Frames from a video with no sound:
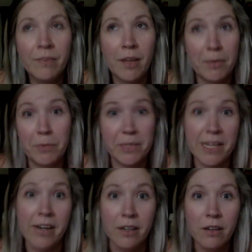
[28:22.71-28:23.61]
I mean, it was
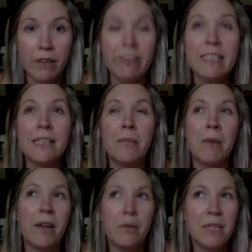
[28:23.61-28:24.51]
there, obviously,
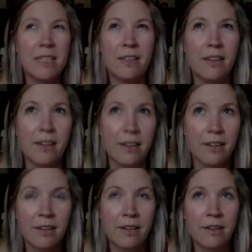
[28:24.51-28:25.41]
but it wasn't like,
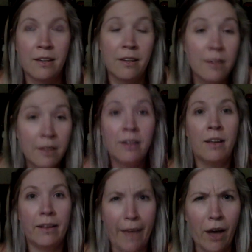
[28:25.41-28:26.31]

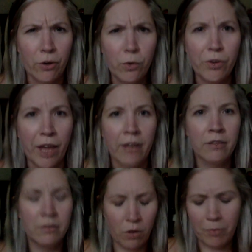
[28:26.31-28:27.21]
yeah, Google that.
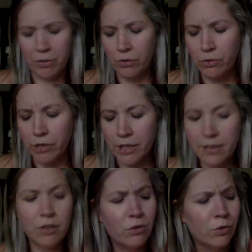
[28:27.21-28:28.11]
I'm going to Google
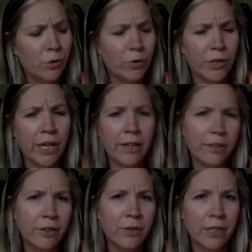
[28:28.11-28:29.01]
this. Oh, Google that.
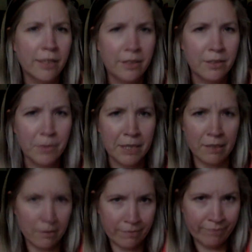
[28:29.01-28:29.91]
You know, like that just
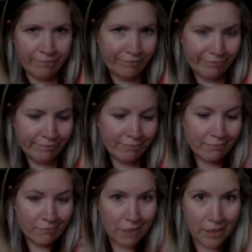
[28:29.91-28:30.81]
wasn't,
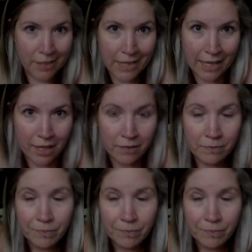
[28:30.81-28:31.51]
you didn't say that.